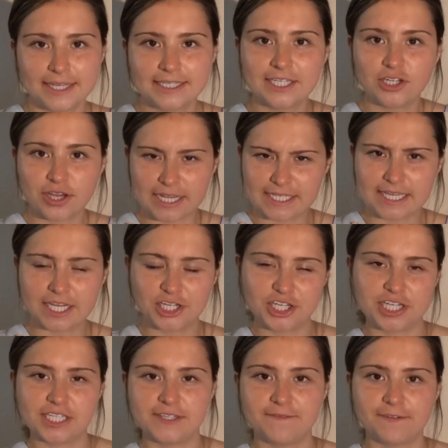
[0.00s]
Did you guys get a
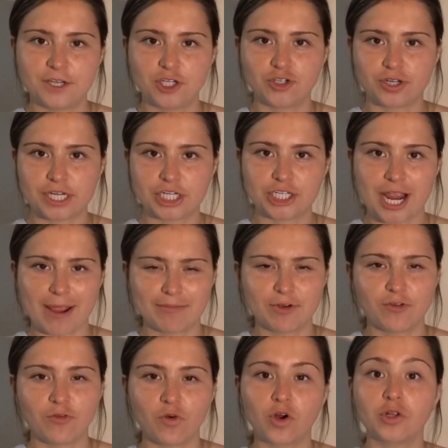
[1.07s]
chance to finish reading
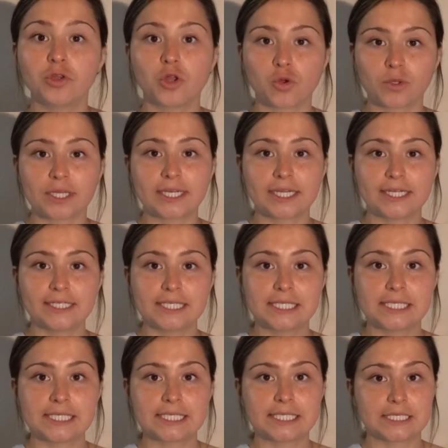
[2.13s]
chapter four,
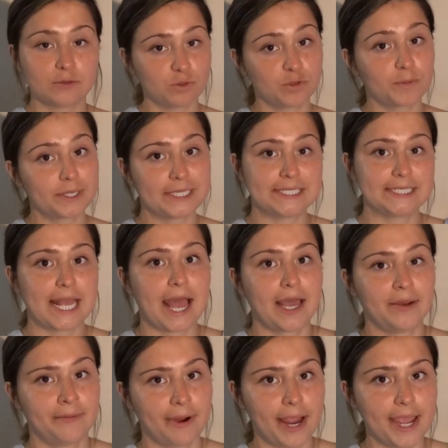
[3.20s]
Loneliness? It was pretty
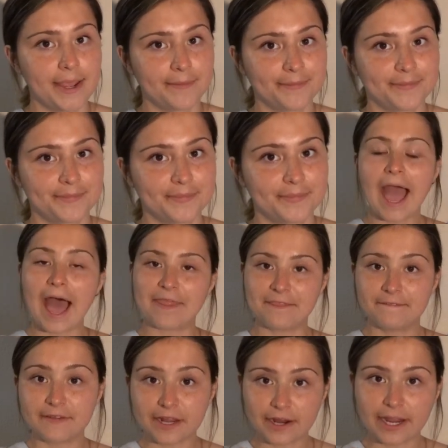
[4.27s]
sad, right? At the
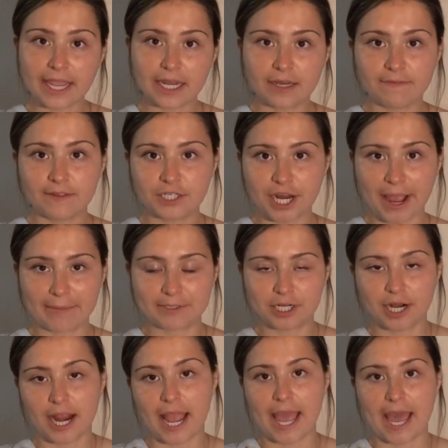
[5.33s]
very end of the
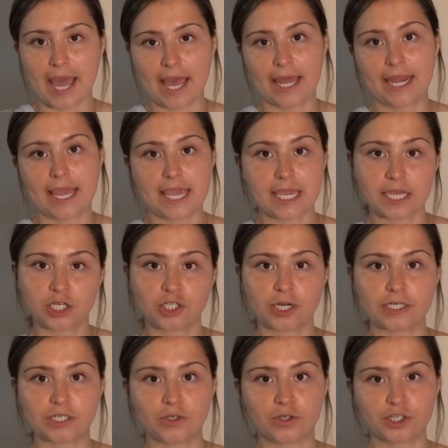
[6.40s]
chapter, I had a
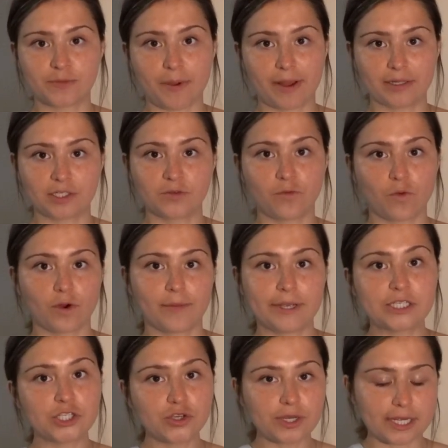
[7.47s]
constructed response for my
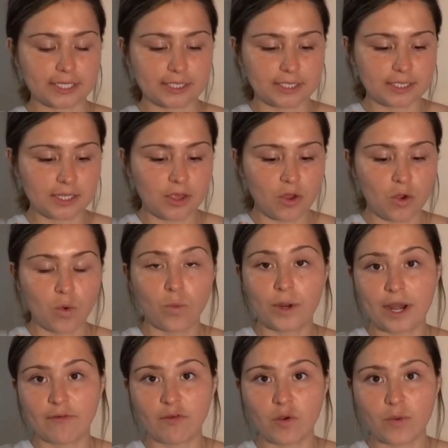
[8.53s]
students.
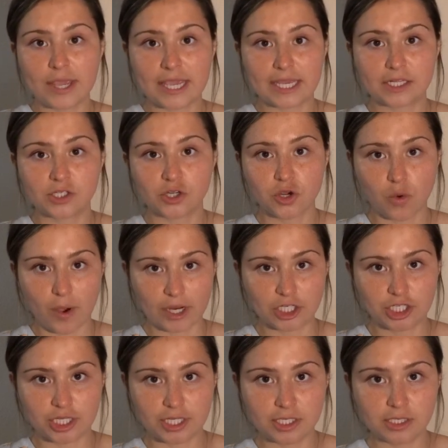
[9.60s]
Whenever we answer
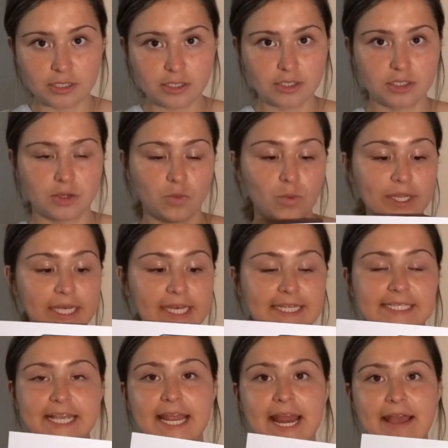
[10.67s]
questions, we need to
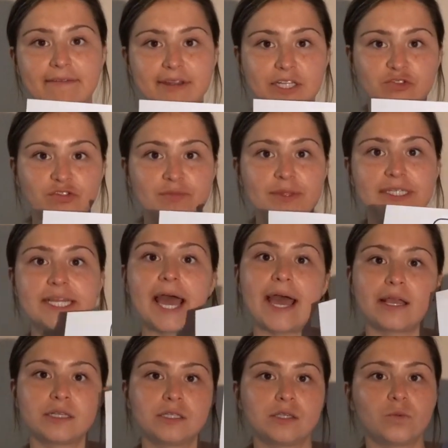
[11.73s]
cite evidence from the
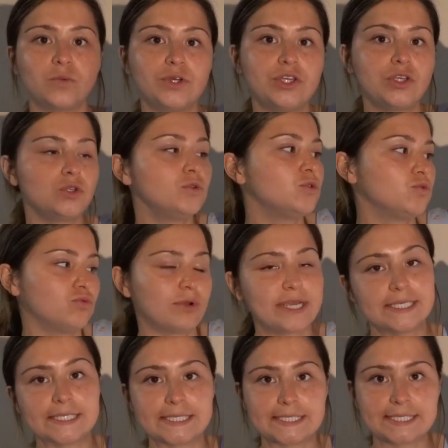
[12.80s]
text, so we use
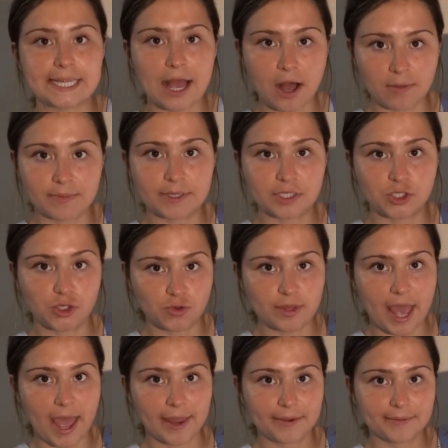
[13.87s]
races to help us do
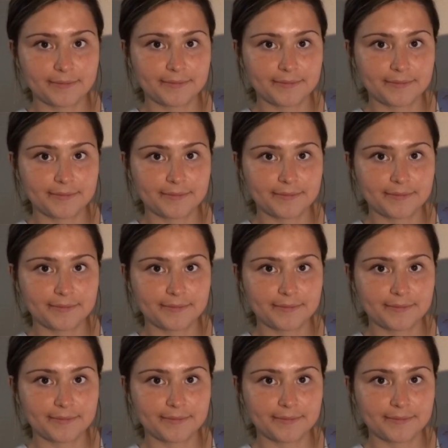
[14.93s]
that.